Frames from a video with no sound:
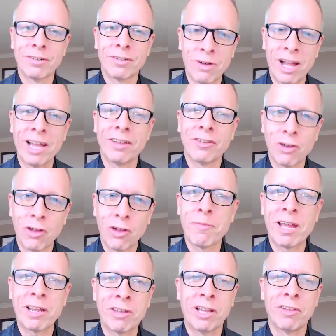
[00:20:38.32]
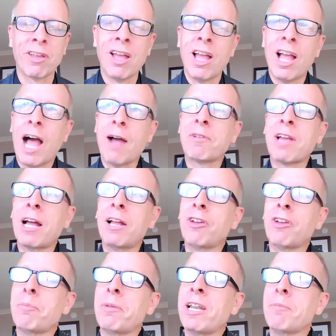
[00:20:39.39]
Right. Totally makes sense. I've kind of
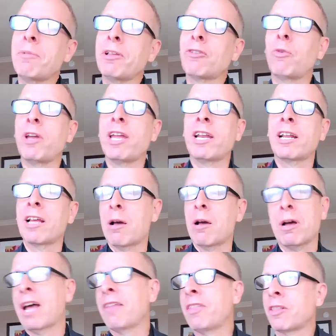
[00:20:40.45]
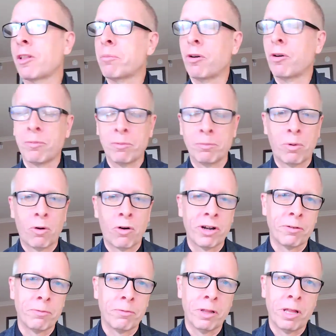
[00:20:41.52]
jumped in between. I think they're both
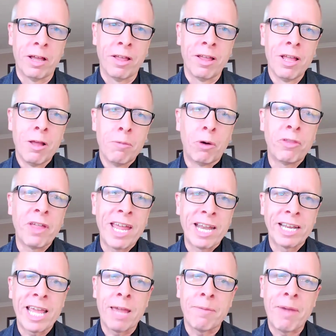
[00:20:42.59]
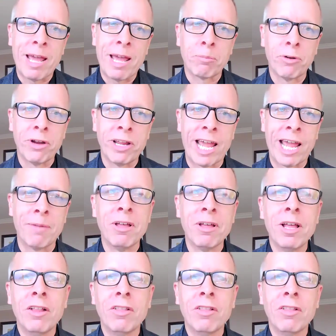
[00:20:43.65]
important, both in game and pregame.